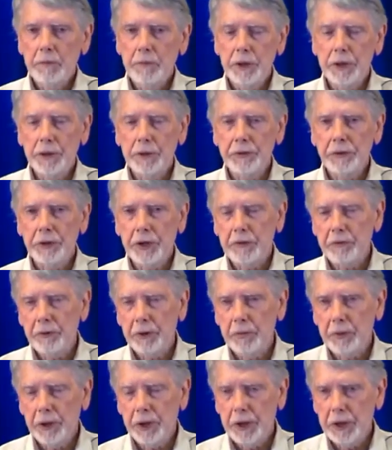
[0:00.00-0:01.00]
because
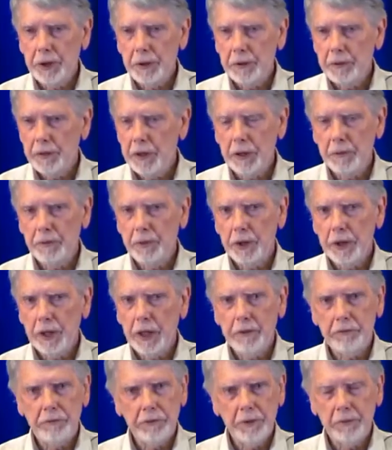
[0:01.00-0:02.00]
everybody
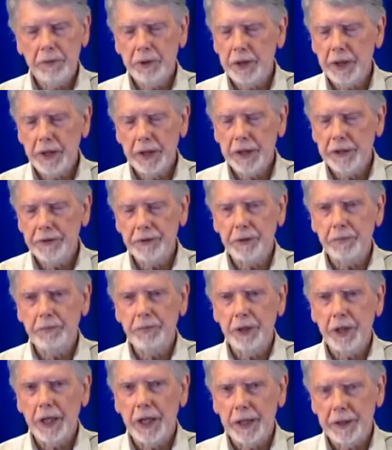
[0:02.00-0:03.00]
gets a
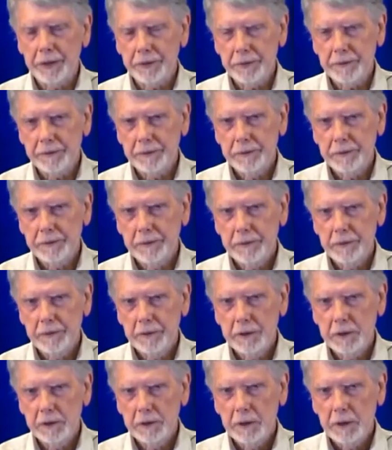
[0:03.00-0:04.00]
prize,
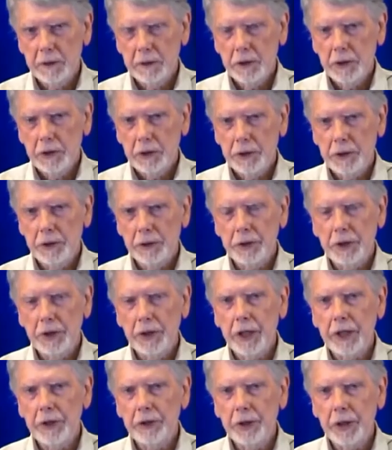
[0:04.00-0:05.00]
you
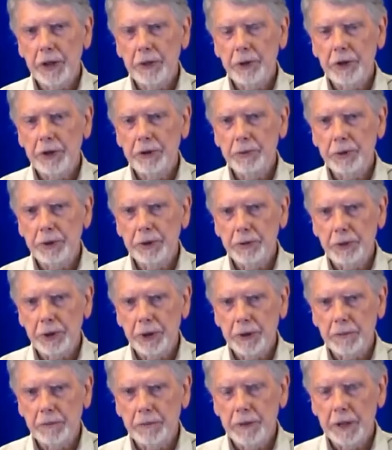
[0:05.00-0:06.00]
can then go into a
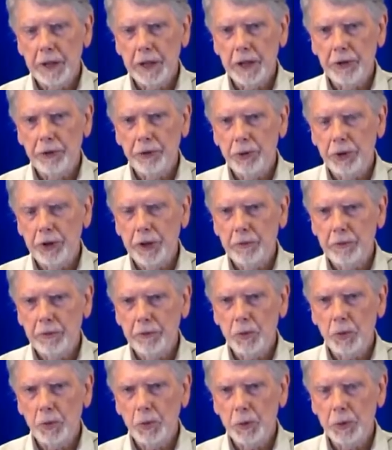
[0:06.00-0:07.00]
dream and dream
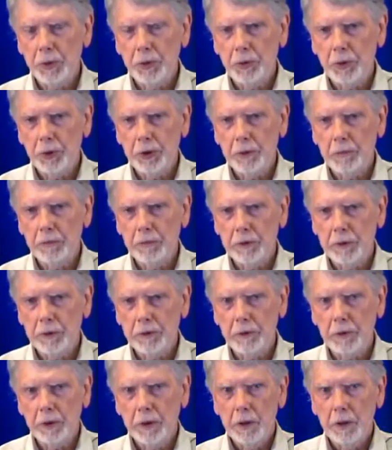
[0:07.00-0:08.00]
of all the dreams
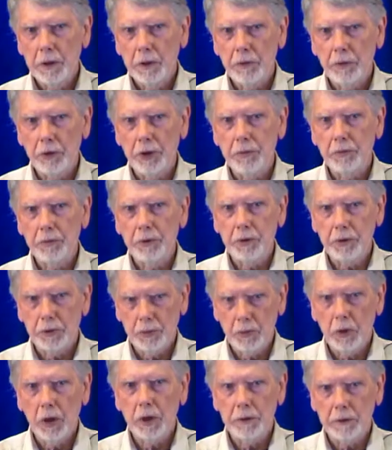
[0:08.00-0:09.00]
that
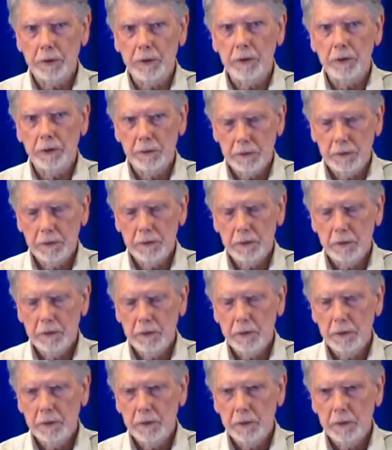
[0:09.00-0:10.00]
you wanted.
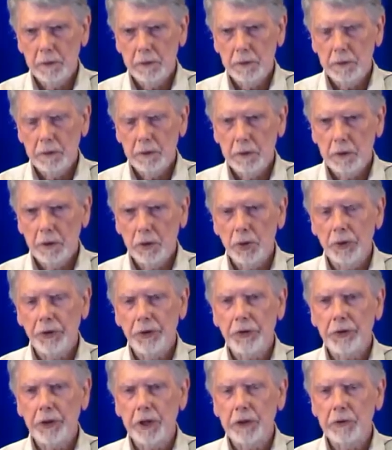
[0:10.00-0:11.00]
All
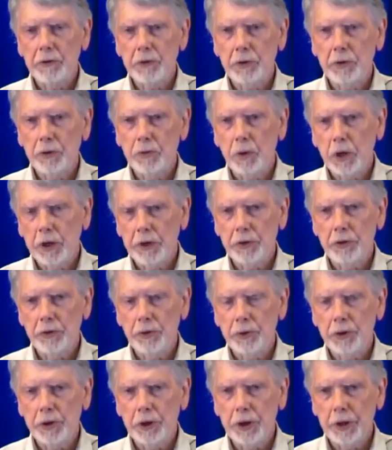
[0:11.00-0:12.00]
the things that you wanted,
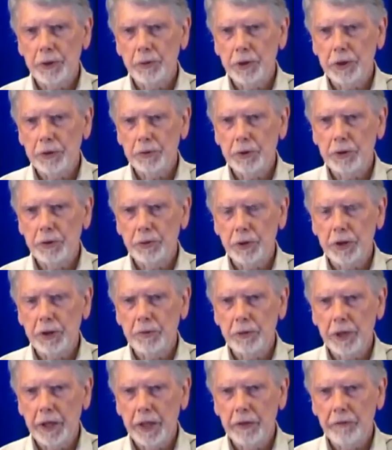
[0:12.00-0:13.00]
you can go into a
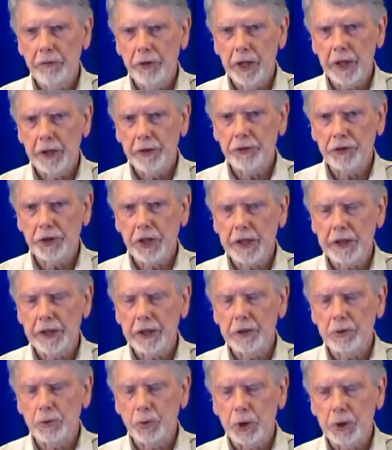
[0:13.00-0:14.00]
dream and have that, a
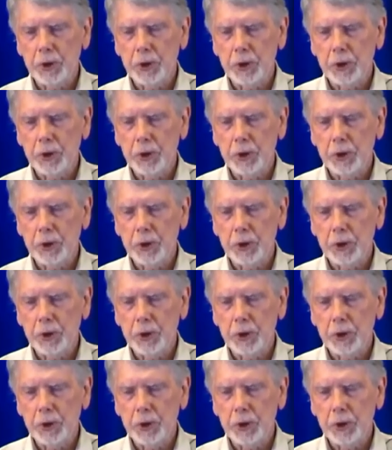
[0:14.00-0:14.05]
psychic